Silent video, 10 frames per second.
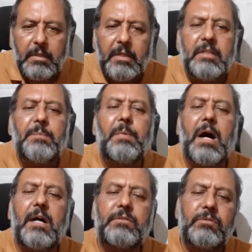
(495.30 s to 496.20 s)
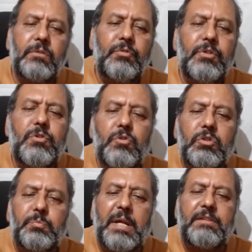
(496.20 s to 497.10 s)
In the past, we
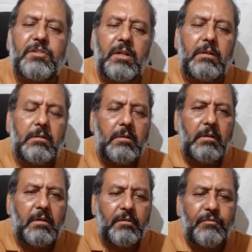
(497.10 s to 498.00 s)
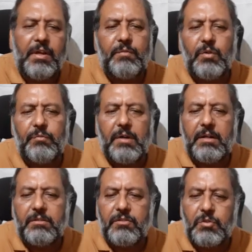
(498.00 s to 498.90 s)
used pencil when we were
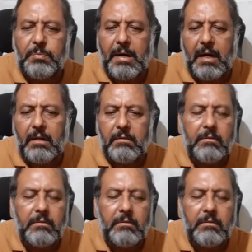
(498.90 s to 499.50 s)
small,